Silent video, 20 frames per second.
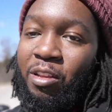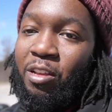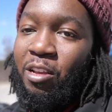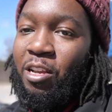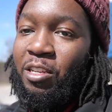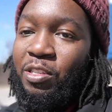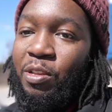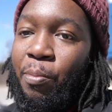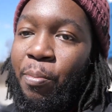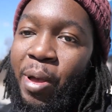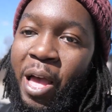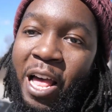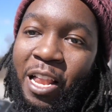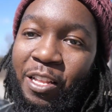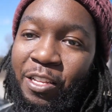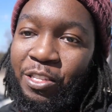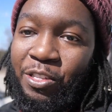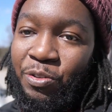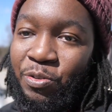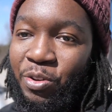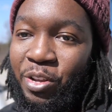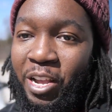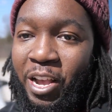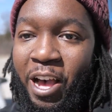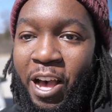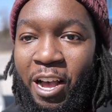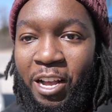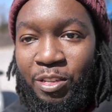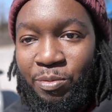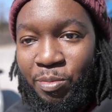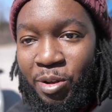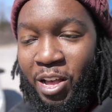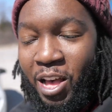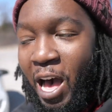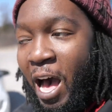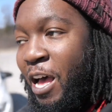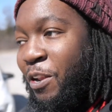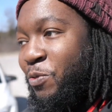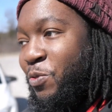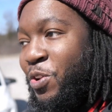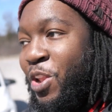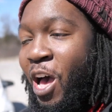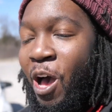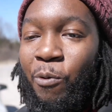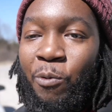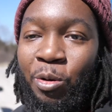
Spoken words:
it's a balance to it, guys, but I do not